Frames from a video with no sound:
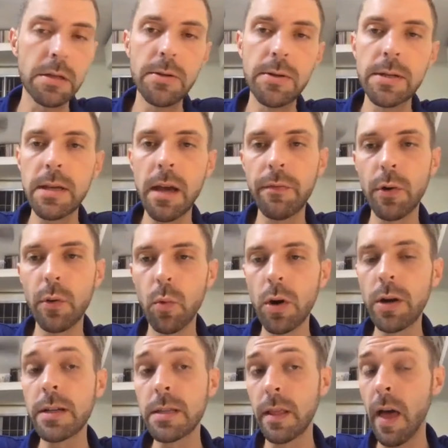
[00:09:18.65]
you discover
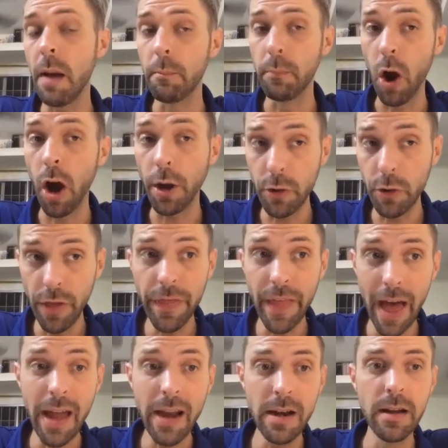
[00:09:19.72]
work is a lot broader than
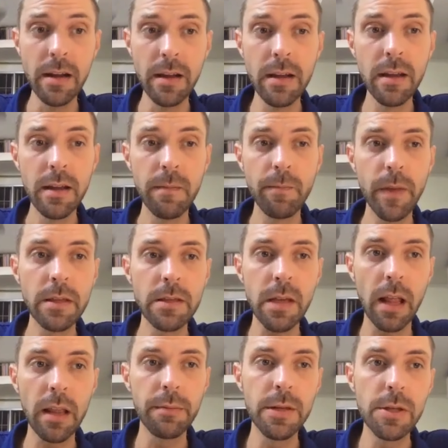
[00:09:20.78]
that in
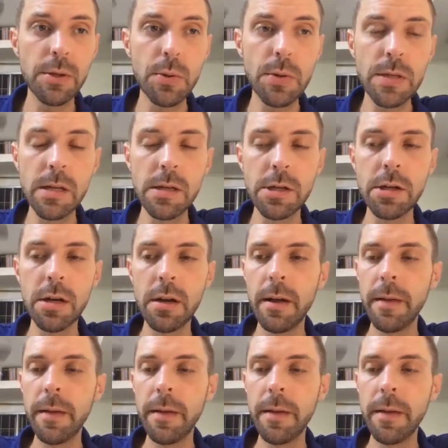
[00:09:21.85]
Solomon's usage.